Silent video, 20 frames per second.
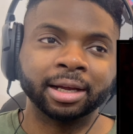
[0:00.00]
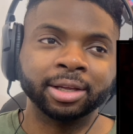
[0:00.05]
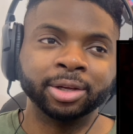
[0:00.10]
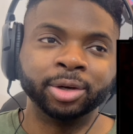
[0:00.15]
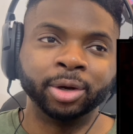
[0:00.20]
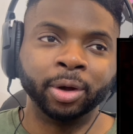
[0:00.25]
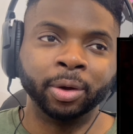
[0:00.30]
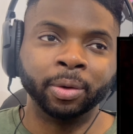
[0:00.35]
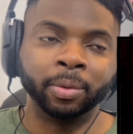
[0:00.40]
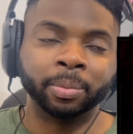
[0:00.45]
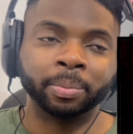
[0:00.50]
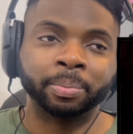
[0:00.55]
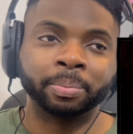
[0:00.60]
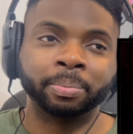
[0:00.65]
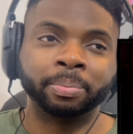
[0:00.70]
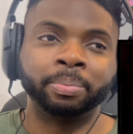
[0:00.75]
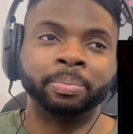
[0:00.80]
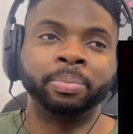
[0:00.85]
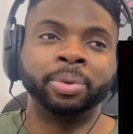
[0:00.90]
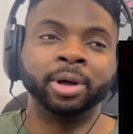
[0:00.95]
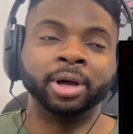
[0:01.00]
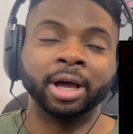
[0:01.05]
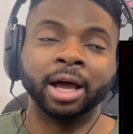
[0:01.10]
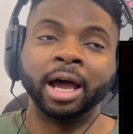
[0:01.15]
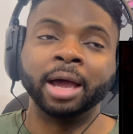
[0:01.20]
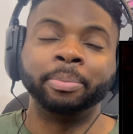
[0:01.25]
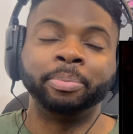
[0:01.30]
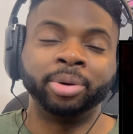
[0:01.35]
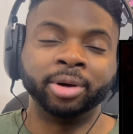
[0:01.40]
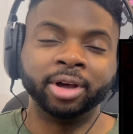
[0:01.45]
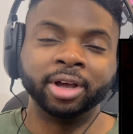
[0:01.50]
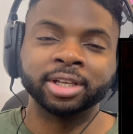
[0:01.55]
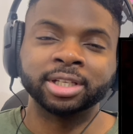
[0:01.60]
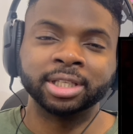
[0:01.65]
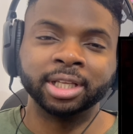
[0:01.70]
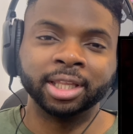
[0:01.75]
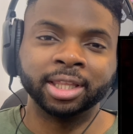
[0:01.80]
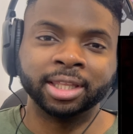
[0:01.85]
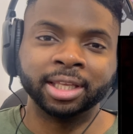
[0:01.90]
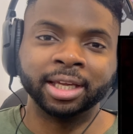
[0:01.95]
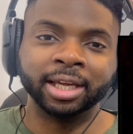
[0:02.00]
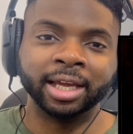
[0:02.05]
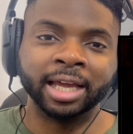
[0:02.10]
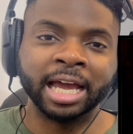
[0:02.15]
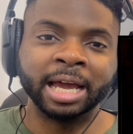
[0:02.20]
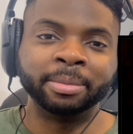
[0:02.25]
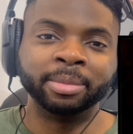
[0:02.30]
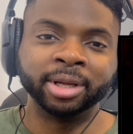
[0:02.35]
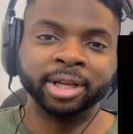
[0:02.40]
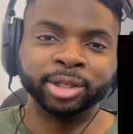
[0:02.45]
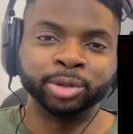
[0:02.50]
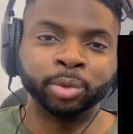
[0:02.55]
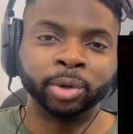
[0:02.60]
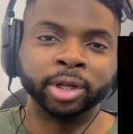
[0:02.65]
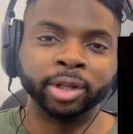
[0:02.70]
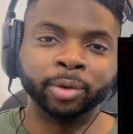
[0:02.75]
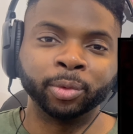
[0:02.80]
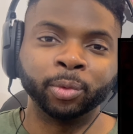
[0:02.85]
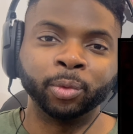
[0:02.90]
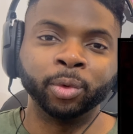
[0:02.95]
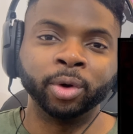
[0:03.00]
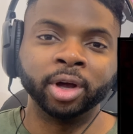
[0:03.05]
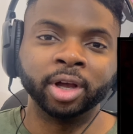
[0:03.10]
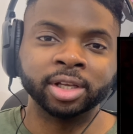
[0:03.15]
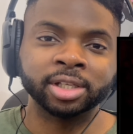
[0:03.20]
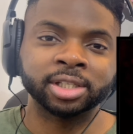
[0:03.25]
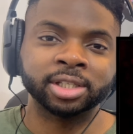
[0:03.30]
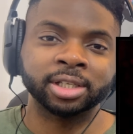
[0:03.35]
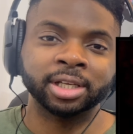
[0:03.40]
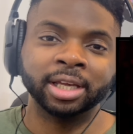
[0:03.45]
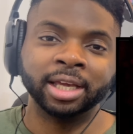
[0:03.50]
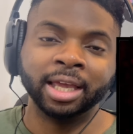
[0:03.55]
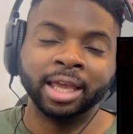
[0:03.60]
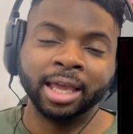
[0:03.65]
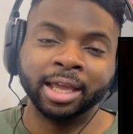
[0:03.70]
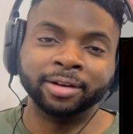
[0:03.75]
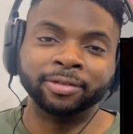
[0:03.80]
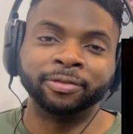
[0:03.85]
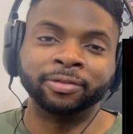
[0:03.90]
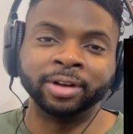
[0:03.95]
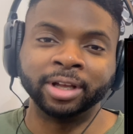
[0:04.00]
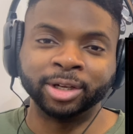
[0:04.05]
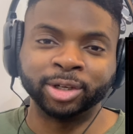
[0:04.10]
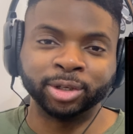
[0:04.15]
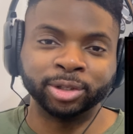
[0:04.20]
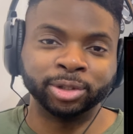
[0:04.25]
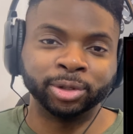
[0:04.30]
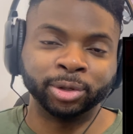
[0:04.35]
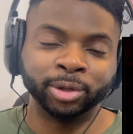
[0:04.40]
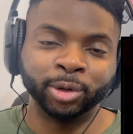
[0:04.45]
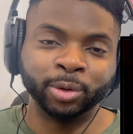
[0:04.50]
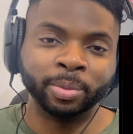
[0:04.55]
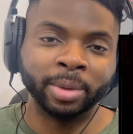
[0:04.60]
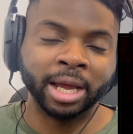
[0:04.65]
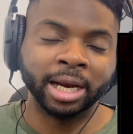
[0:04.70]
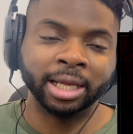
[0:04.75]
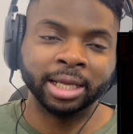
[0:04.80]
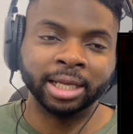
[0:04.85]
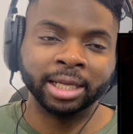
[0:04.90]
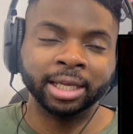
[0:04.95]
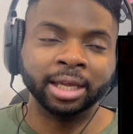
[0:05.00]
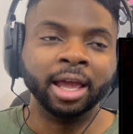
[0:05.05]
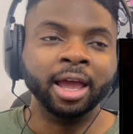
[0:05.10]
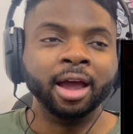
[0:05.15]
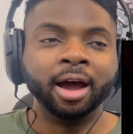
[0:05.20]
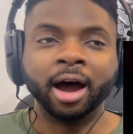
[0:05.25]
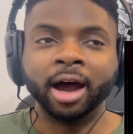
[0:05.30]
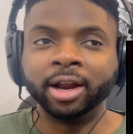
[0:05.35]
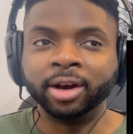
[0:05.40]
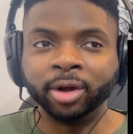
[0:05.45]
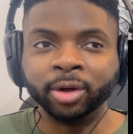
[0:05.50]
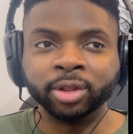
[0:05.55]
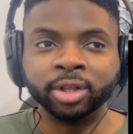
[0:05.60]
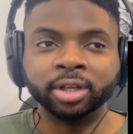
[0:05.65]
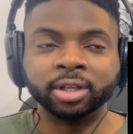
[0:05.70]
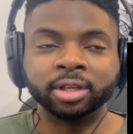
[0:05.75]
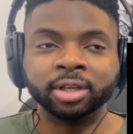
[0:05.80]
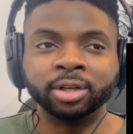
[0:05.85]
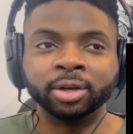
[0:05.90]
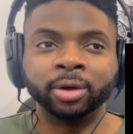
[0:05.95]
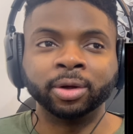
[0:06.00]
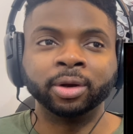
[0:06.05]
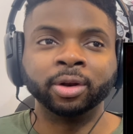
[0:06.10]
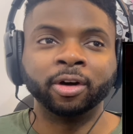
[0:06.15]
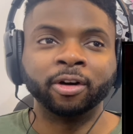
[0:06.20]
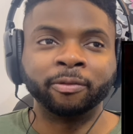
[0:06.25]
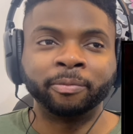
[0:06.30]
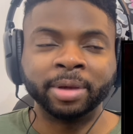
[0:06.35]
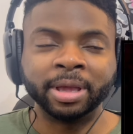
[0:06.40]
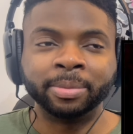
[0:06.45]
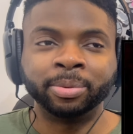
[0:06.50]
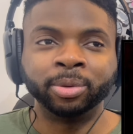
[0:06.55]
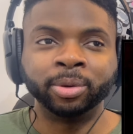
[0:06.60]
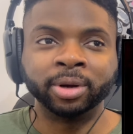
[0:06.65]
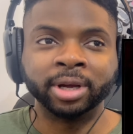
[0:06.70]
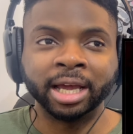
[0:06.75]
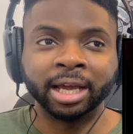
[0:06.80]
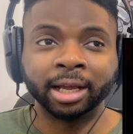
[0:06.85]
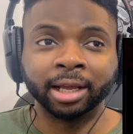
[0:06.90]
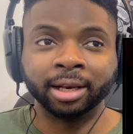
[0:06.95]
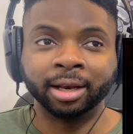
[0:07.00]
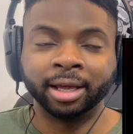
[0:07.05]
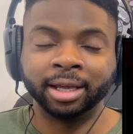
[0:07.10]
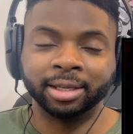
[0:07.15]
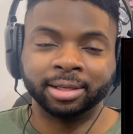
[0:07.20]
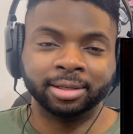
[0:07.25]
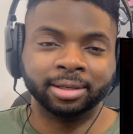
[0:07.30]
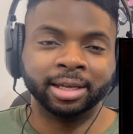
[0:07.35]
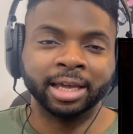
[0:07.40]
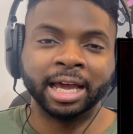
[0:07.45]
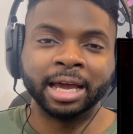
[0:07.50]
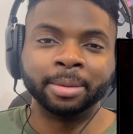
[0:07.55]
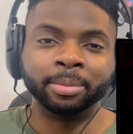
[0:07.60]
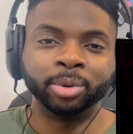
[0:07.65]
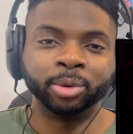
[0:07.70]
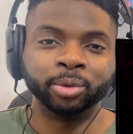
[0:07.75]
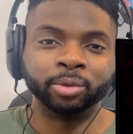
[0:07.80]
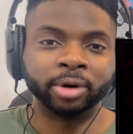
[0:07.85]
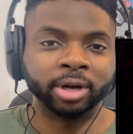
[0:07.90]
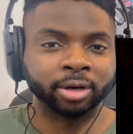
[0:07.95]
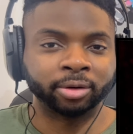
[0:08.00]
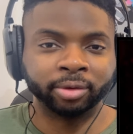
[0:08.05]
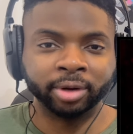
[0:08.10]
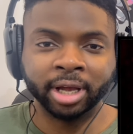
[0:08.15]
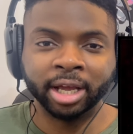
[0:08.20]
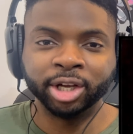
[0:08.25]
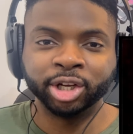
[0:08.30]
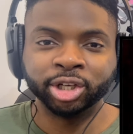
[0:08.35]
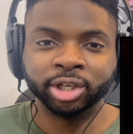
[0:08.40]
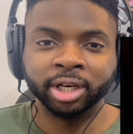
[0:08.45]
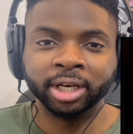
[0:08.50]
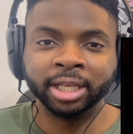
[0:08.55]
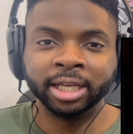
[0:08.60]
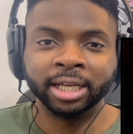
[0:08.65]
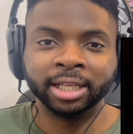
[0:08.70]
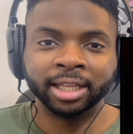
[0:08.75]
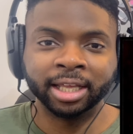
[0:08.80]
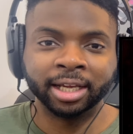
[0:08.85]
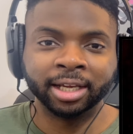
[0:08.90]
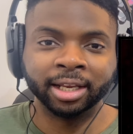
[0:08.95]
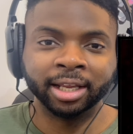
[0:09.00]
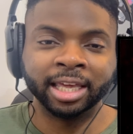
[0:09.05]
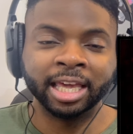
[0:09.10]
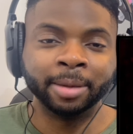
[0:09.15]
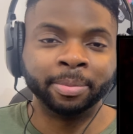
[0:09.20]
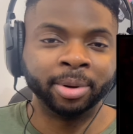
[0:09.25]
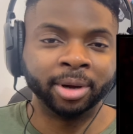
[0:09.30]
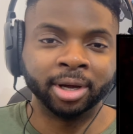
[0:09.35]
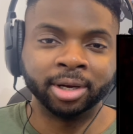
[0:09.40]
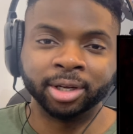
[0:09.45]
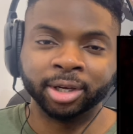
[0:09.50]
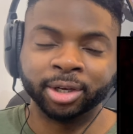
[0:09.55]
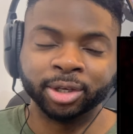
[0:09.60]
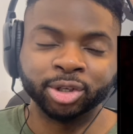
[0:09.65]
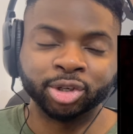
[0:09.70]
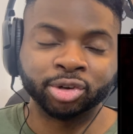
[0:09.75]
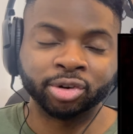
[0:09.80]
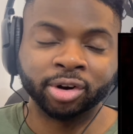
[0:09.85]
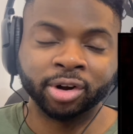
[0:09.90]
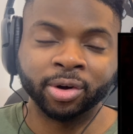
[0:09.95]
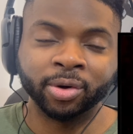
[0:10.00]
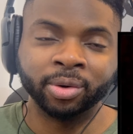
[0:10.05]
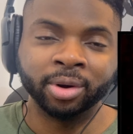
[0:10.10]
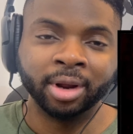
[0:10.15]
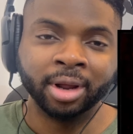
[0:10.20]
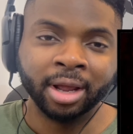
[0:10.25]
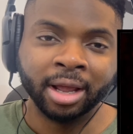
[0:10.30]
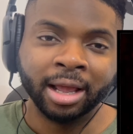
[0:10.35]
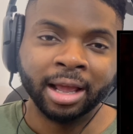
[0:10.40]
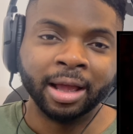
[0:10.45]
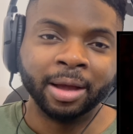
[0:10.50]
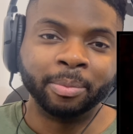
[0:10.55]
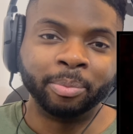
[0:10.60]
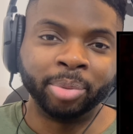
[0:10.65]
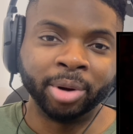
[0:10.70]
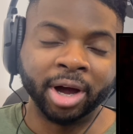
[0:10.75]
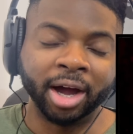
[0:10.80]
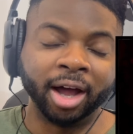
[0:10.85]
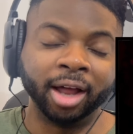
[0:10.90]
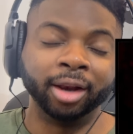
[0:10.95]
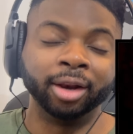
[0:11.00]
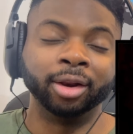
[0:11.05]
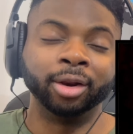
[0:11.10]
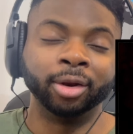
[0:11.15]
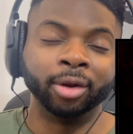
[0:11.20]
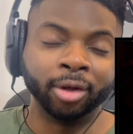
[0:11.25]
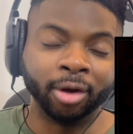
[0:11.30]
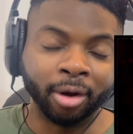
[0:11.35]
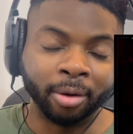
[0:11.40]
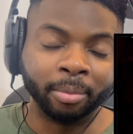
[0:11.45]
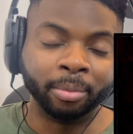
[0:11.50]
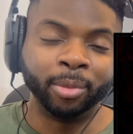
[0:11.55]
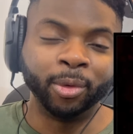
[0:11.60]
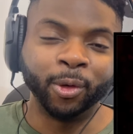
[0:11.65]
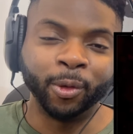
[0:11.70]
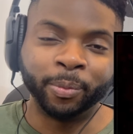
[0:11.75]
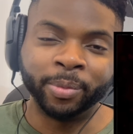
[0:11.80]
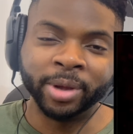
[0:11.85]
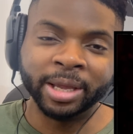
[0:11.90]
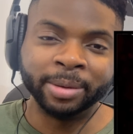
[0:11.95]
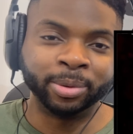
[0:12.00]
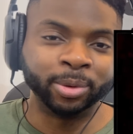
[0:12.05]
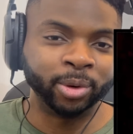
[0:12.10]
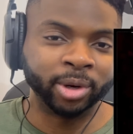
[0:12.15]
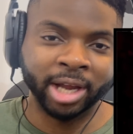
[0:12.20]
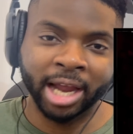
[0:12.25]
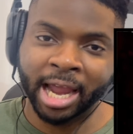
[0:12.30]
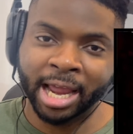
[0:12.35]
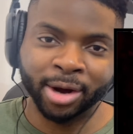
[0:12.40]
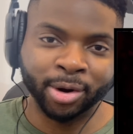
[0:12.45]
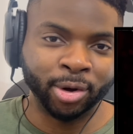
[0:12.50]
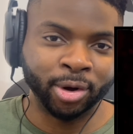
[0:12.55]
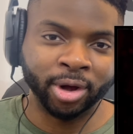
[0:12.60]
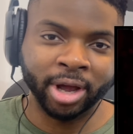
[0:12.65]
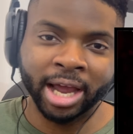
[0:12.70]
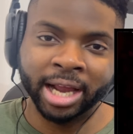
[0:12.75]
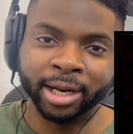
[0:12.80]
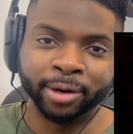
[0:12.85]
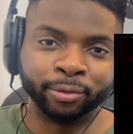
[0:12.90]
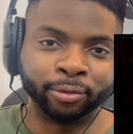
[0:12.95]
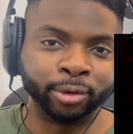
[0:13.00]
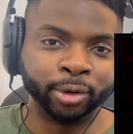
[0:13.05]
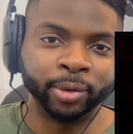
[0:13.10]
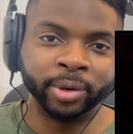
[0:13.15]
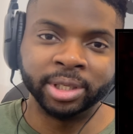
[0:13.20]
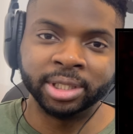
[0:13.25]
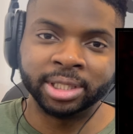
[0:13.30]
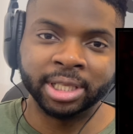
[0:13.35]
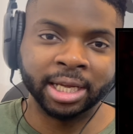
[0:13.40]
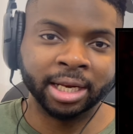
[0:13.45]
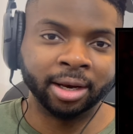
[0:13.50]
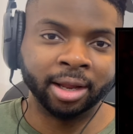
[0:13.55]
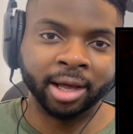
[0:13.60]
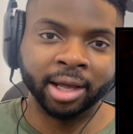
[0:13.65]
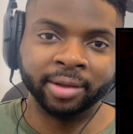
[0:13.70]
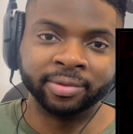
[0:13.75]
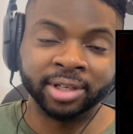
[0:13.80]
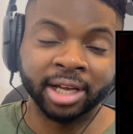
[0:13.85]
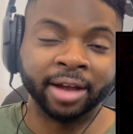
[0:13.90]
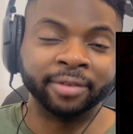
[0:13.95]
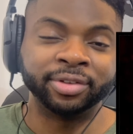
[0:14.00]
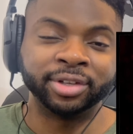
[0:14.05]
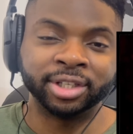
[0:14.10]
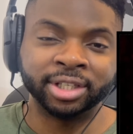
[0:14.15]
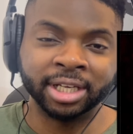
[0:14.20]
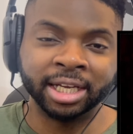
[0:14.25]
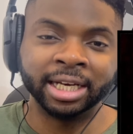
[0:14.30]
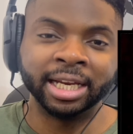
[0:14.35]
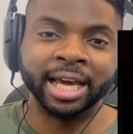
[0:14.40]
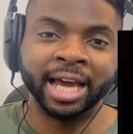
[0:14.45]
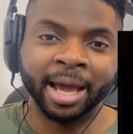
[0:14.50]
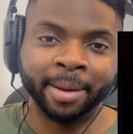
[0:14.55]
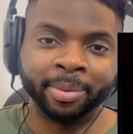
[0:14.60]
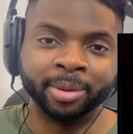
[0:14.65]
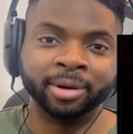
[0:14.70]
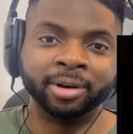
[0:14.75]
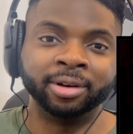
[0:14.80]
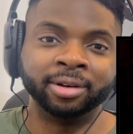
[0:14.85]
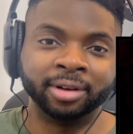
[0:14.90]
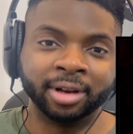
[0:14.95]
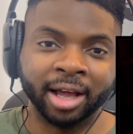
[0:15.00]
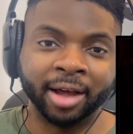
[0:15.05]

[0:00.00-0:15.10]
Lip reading: you know, I personally think gambling is one of the worst inflictions on humanity. I know that, you know, a lot of people get like gamble recreationally and they can keep it under control, but a lot more people cannot, and it ruins their lives. I've seen it happen.